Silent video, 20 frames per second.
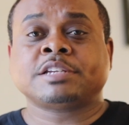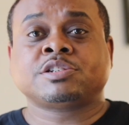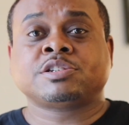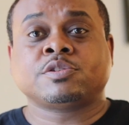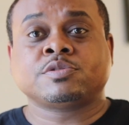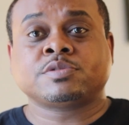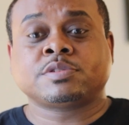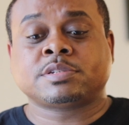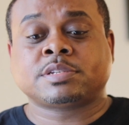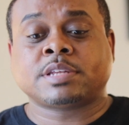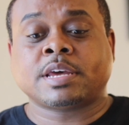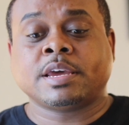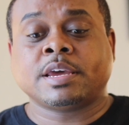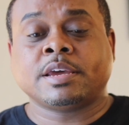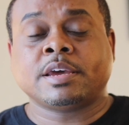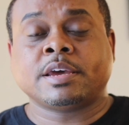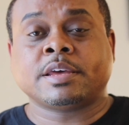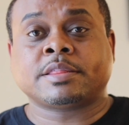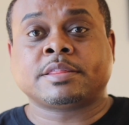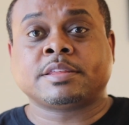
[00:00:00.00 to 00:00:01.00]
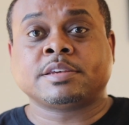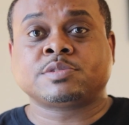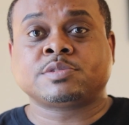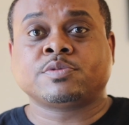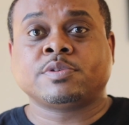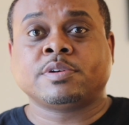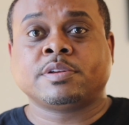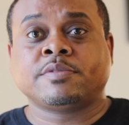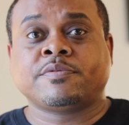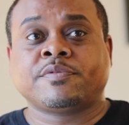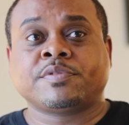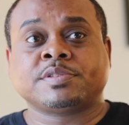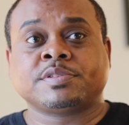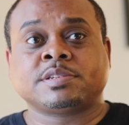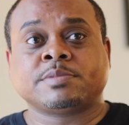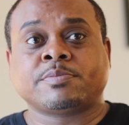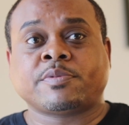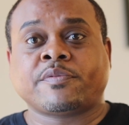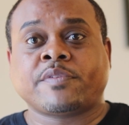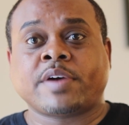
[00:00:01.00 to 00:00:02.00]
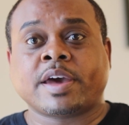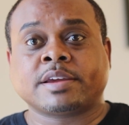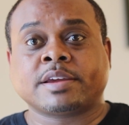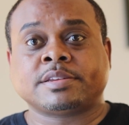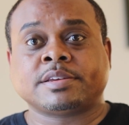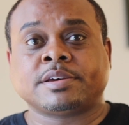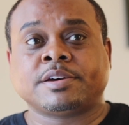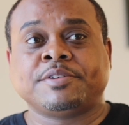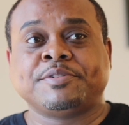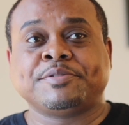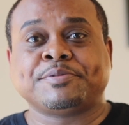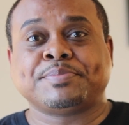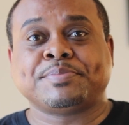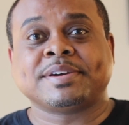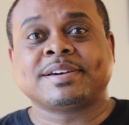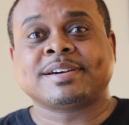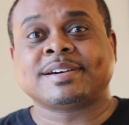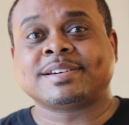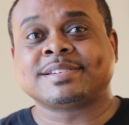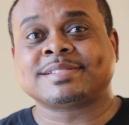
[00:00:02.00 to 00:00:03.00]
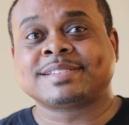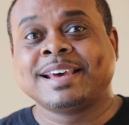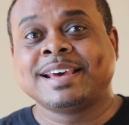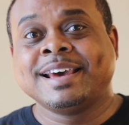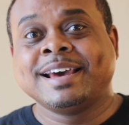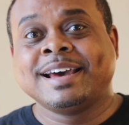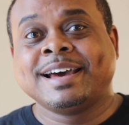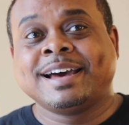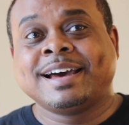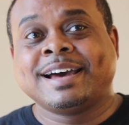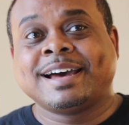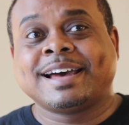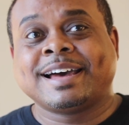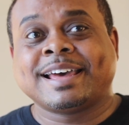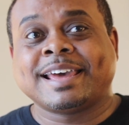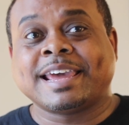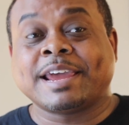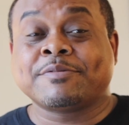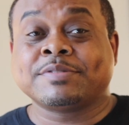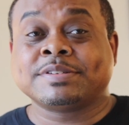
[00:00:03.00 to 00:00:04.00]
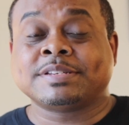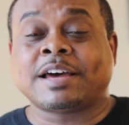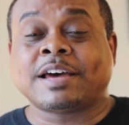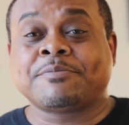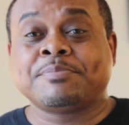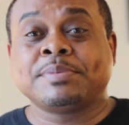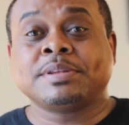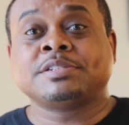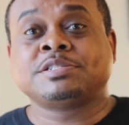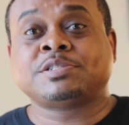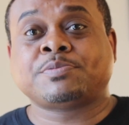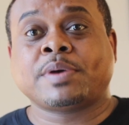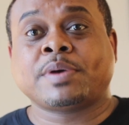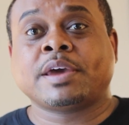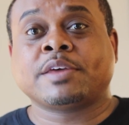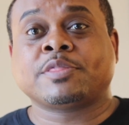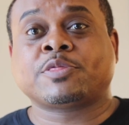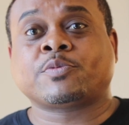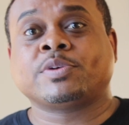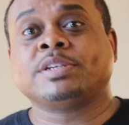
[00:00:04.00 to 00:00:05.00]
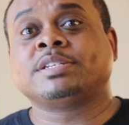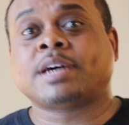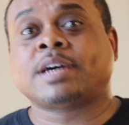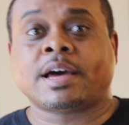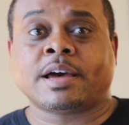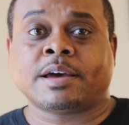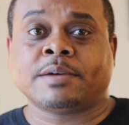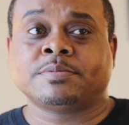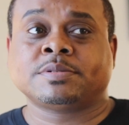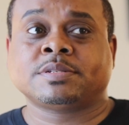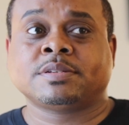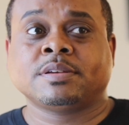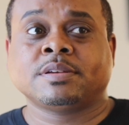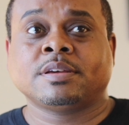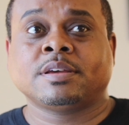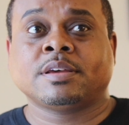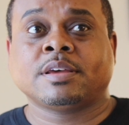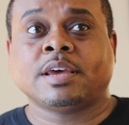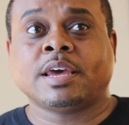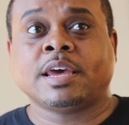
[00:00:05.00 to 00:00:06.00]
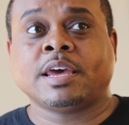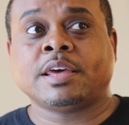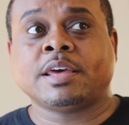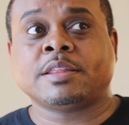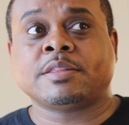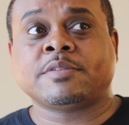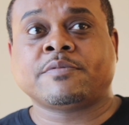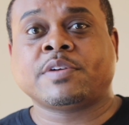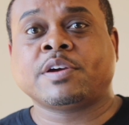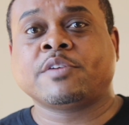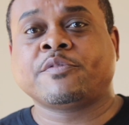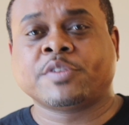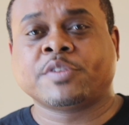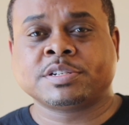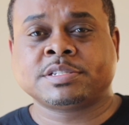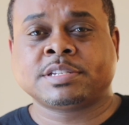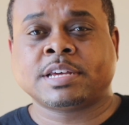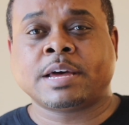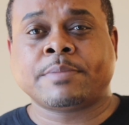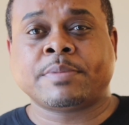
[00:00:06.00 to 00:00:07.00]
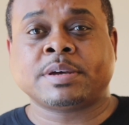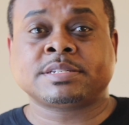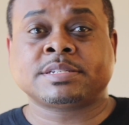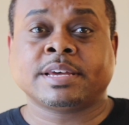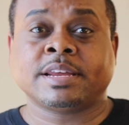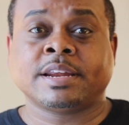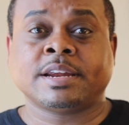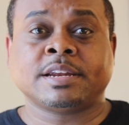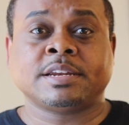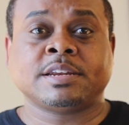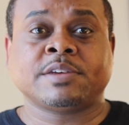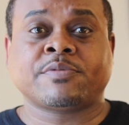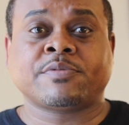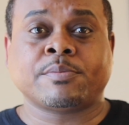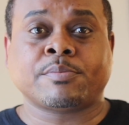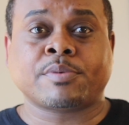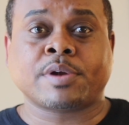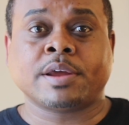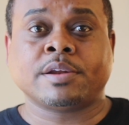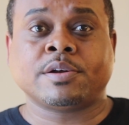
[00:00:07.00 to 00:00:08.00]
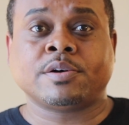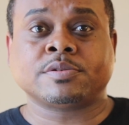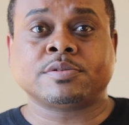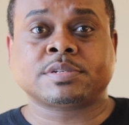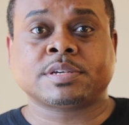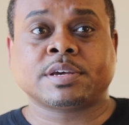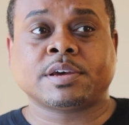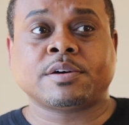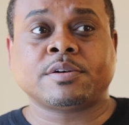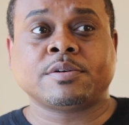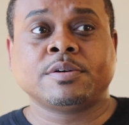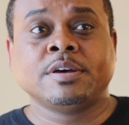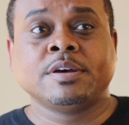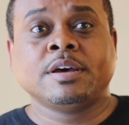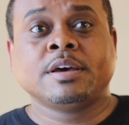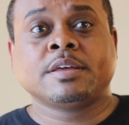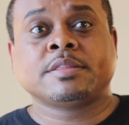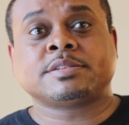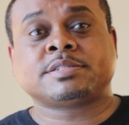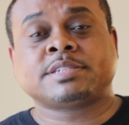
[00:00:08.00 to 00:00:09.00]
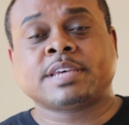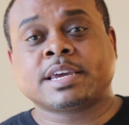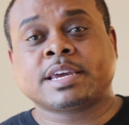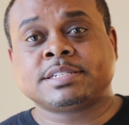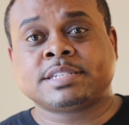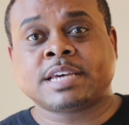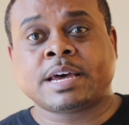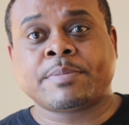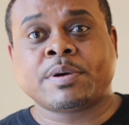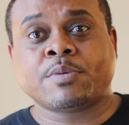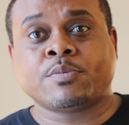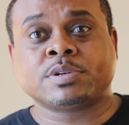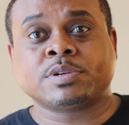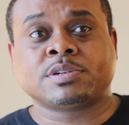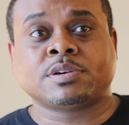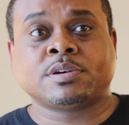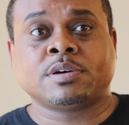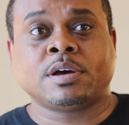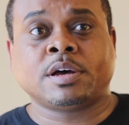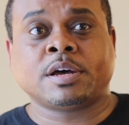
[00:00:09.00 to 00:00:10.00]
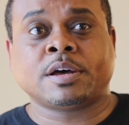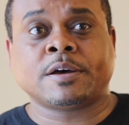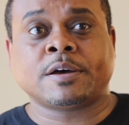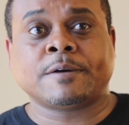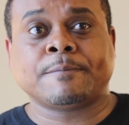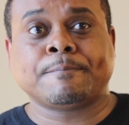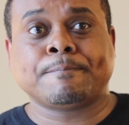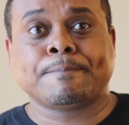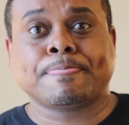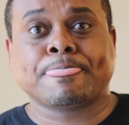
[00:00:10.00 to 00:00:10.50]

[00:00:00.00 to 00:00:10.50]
chose to stay at this one for the simple fact of because I've been to Japan 3 times. And the very first time I stayed at a different brand hotel. The second time I went to